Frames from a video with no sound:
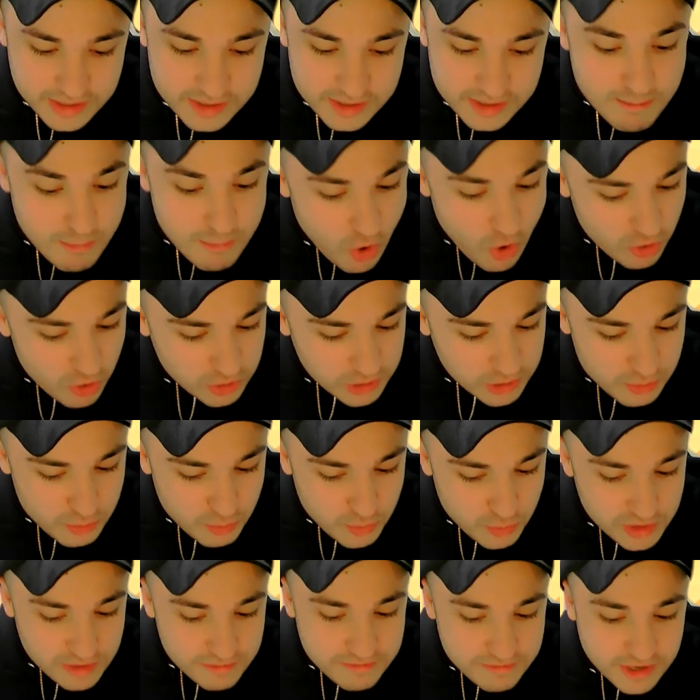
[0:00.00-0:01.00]
Marlin
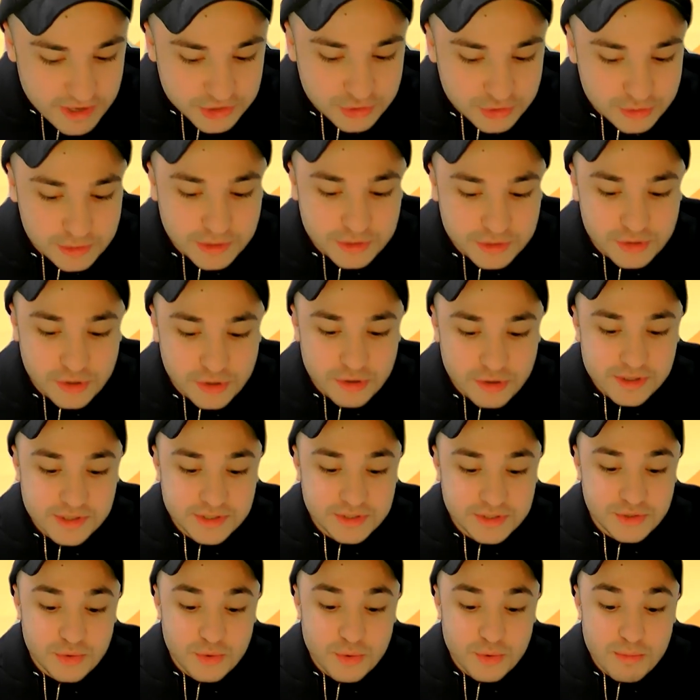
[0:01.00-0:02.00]
will eventually turn
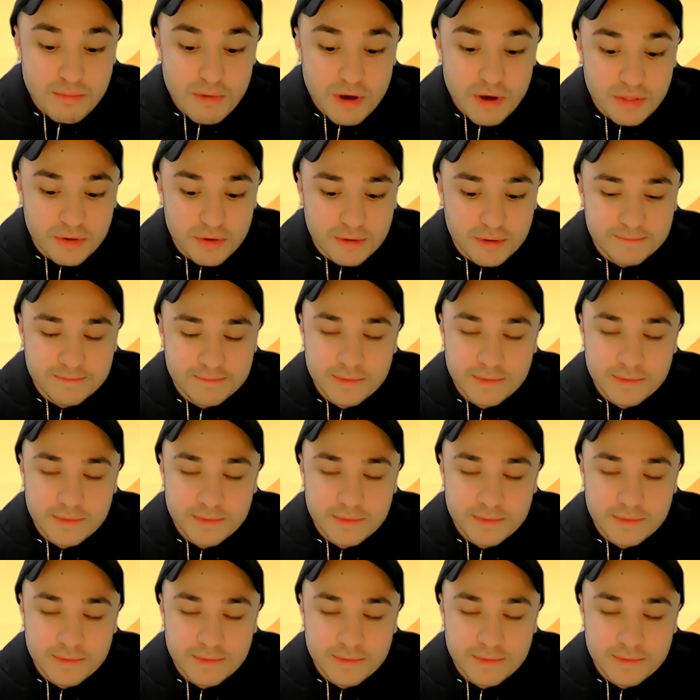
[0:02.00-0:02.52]
into a mother.